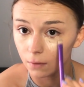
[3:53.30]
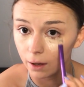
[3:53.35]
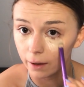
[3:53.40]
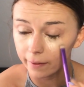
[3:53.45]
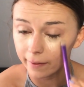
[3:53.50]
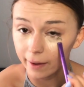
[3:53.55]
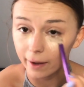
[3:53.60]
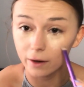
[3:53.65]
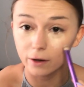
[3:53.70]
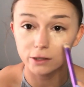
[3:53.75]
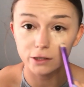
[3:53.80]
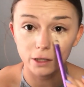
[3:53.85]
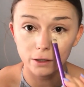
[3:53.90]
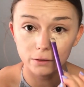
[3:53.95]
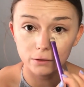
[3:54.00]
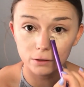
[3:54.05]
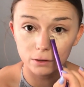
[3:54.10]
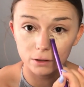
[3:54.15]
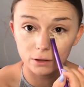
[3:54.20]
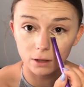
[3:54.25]
Again, I
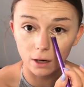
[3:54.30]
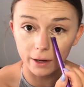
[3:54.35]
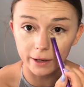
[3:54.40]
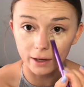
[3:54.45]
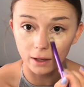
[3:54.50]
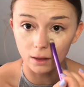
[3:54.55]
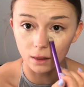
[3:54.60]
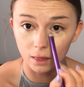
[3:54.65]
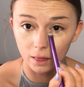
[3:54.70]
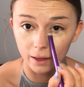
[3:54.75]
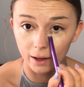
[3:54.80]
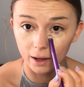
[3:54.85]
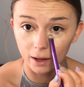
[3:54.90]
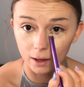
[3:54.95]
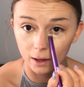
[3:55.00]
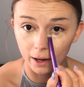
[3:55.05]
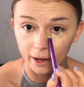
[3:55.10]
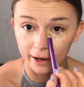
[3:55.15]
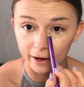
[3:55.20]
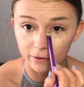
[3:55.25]
don't do like a
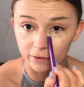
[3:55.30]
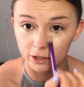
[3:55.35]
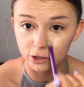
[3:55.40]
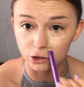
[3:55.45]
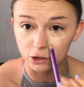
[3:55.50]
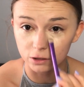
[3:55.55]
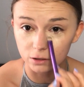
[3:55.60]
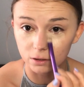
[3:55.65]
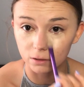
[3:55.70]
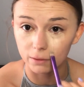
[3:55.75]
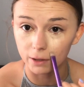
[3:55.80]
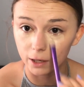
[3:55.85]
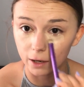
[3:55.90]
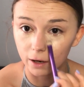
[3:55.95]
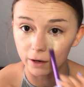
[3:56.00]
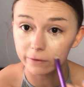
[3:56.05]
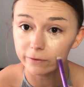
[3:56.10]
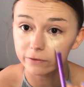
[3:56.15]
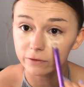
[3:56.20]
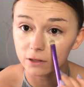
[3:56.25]
thick layer, I just do
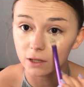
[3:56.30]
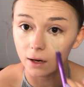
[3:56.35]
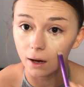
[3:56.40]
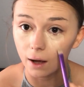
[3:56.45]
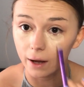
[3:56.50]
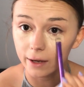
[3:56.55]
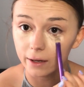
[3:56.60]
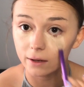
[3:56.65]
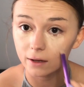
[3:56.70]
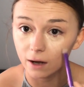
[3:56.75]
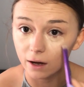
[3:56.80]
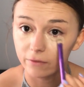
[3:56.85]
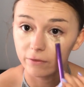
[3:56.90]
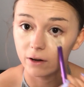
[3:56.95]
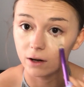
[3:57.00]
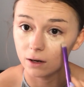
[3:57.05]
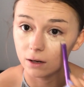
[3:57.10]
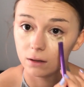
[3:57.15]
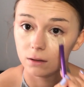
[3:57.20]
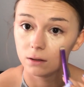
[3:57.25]
enough to like
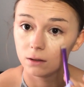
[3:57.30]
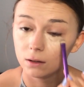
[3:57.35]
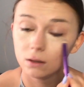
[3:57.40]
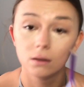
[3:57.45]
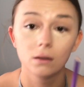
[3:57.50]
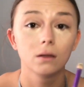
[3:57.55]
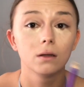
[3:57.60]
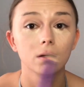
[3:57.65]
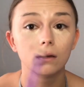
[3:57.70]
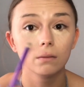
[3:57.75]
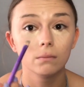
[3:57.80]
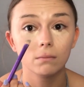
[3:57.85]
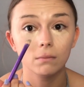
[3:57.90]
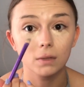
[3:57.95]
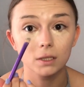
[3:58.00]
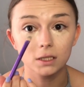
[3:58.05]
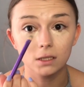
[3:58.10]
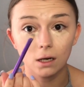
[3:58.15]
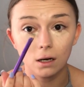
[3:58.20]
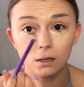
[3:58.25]
cover
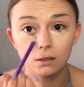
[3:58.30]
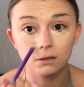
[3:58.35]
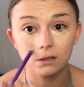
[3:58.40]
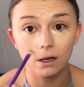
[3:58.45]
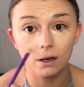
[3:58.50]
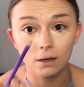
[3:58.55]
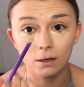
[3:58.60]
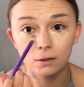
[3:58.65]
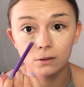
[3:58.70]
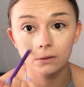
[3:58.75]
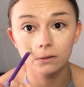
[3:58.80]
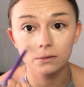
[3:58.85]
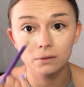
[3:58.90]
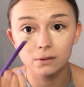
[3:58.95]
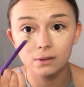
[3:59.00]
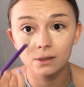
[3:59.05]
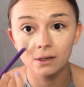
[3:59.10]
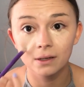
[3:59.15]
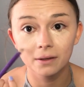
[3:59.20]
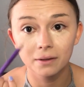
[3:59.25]
my dark
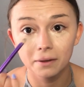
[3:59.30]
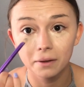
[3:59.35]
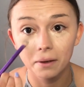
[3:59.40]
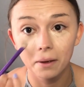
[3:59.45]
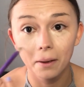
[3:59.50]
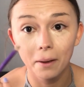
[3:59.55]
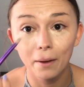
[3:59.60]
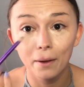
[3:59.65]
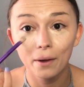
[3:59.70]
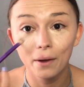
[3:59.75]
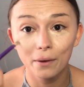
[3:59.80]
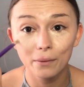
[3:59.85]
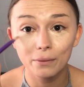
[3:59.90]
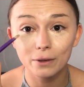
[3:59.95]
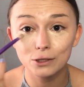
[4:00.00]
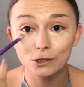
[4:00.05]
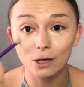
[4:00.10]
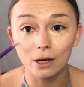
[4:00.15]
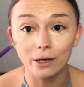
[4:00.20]
circles, which